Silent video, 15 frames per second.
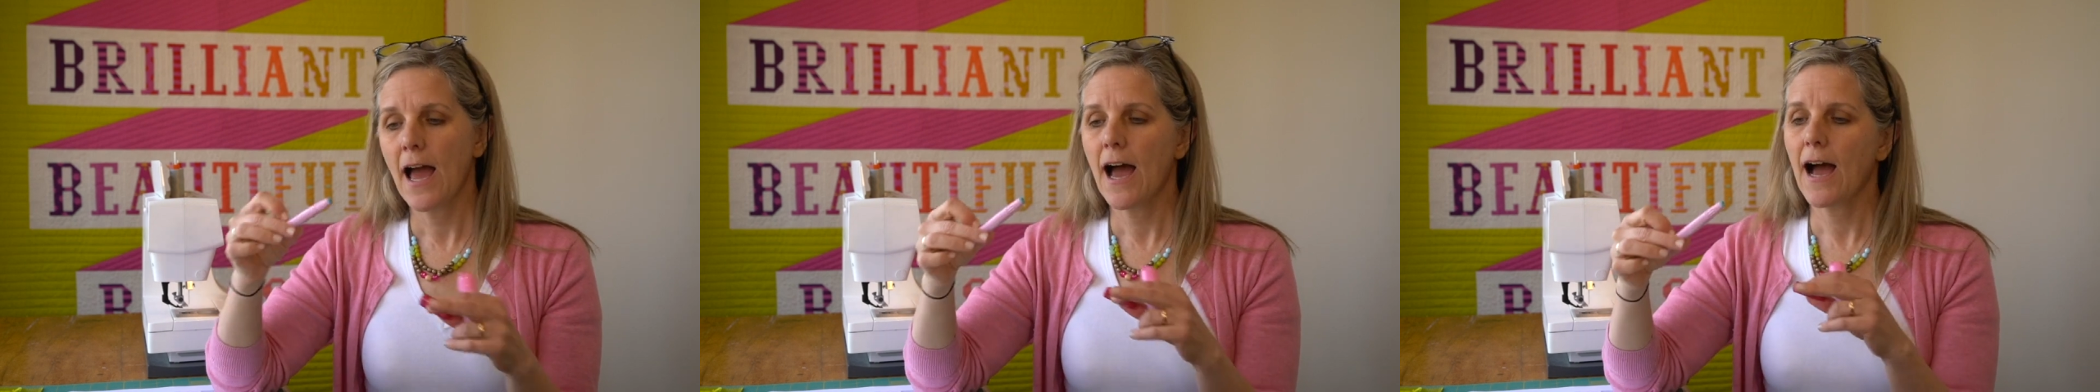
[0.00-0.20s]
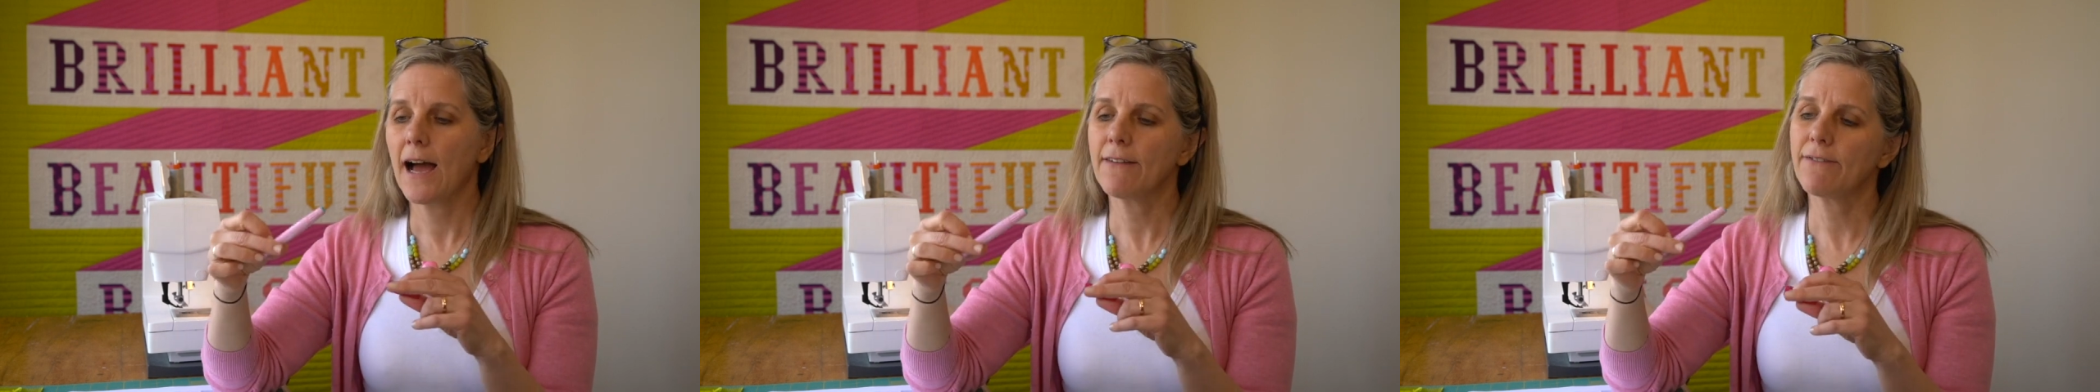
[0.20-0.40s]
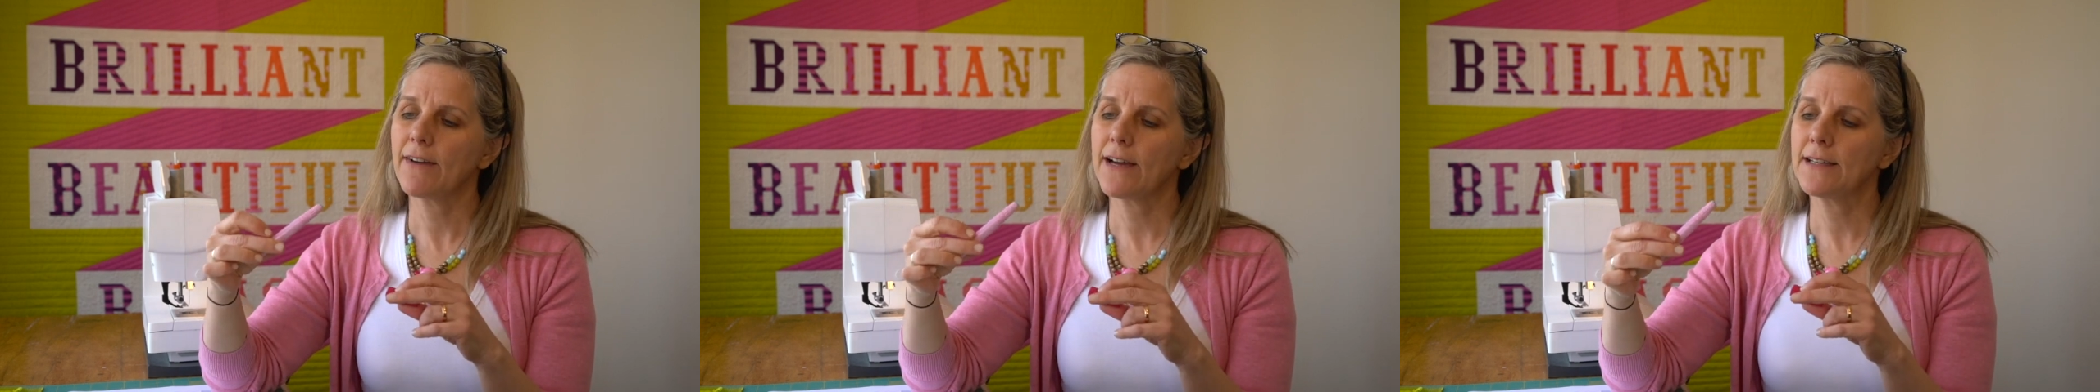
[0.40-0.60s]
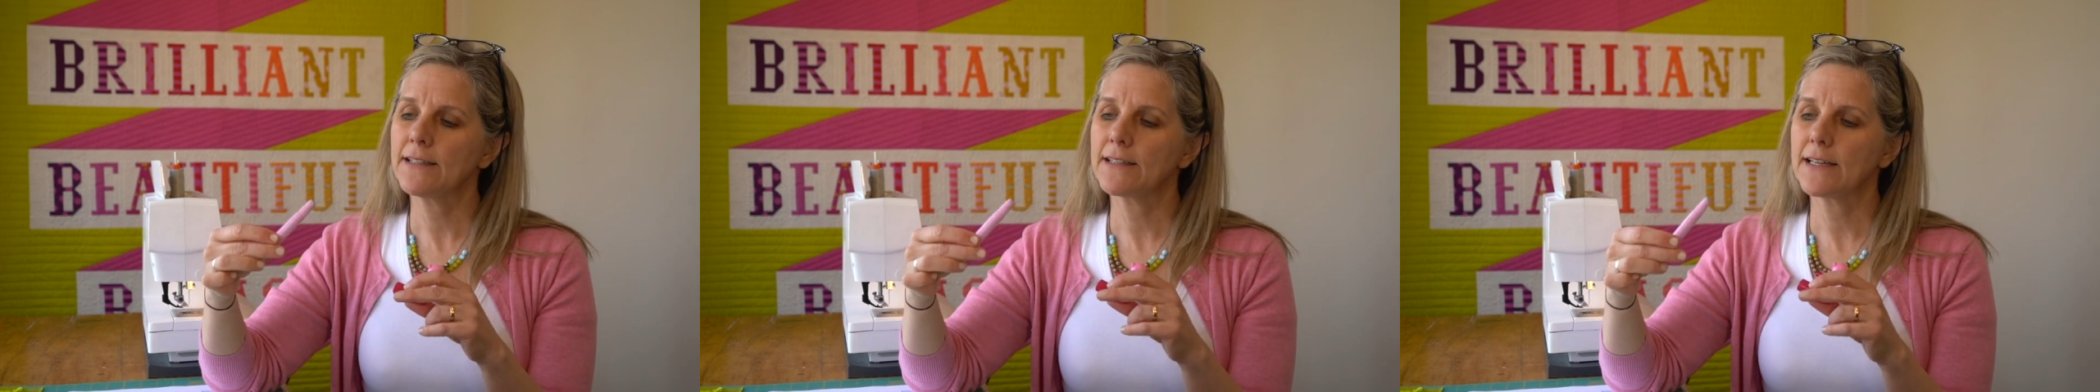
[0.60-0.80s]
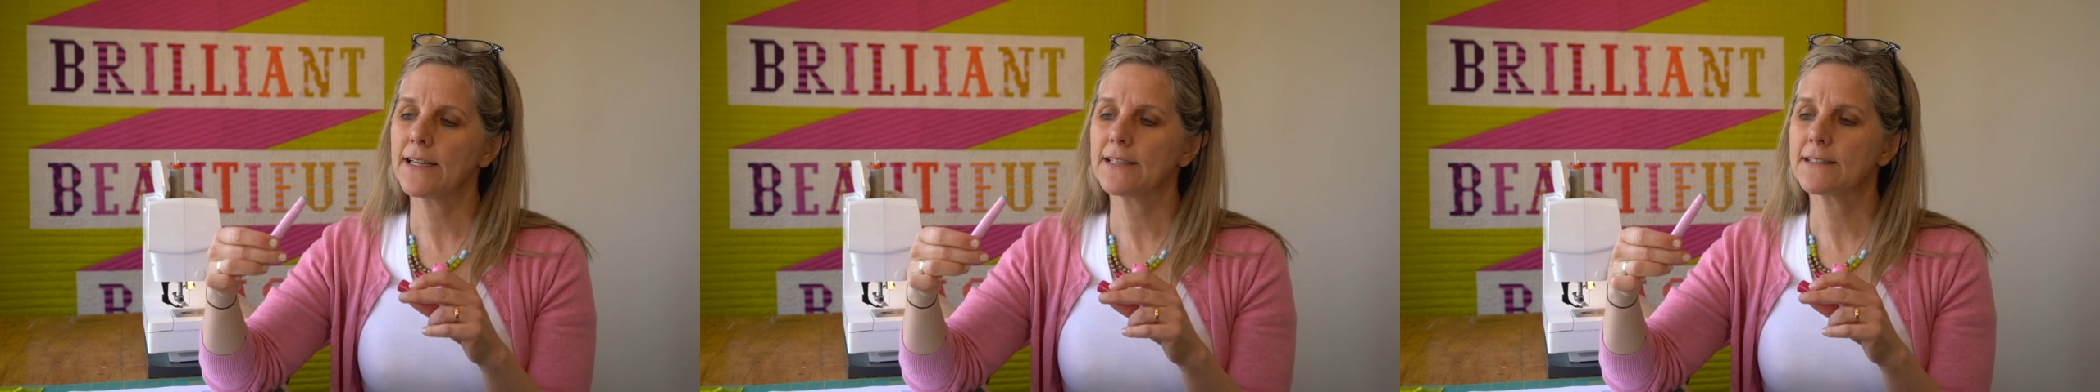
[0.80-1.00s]
I
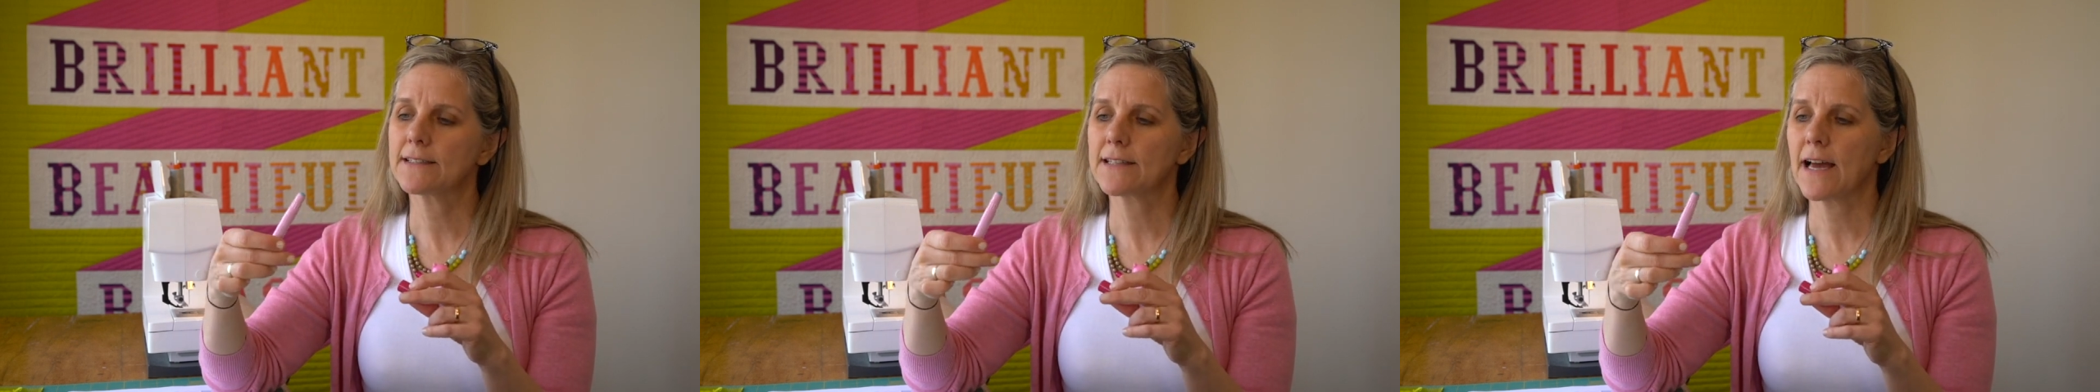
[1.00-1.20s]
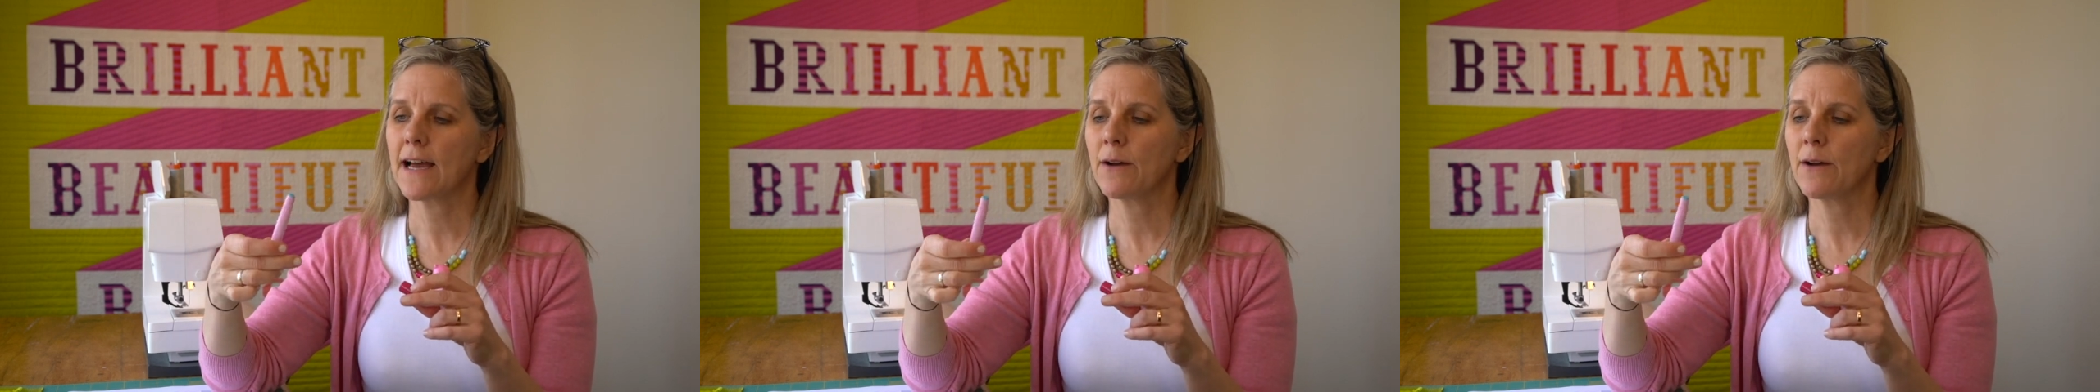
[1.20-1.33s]
find it,